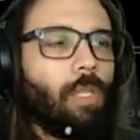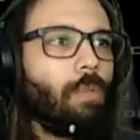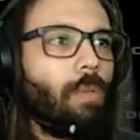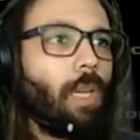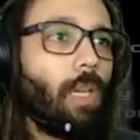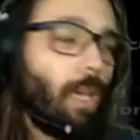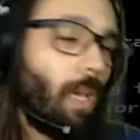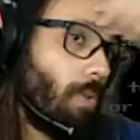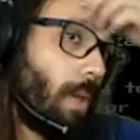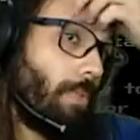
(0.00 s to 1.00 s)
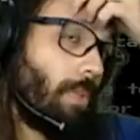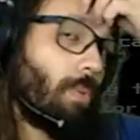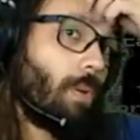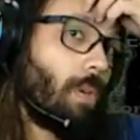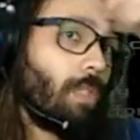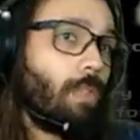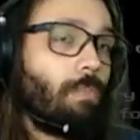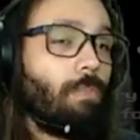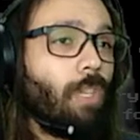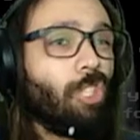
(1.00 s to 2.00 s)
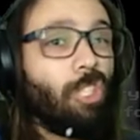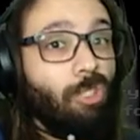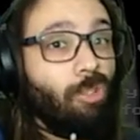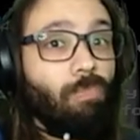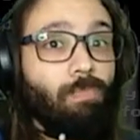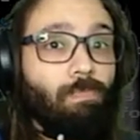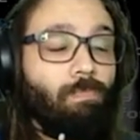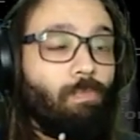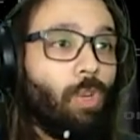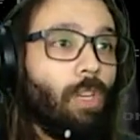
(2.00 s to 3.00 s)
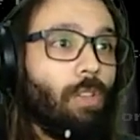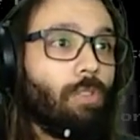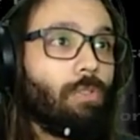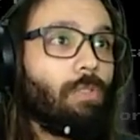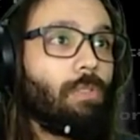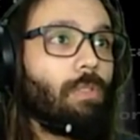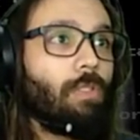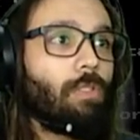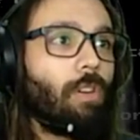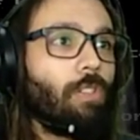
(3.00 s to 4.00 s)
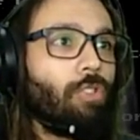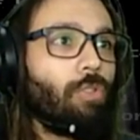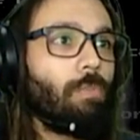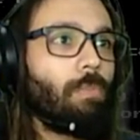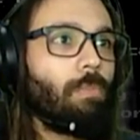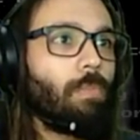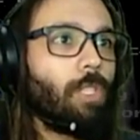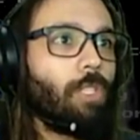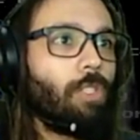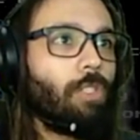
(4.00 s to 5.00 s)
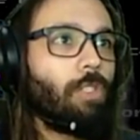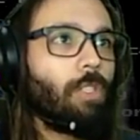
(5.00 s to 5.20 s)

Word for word: But I can add it afterwards. I just don't really use Discord too much.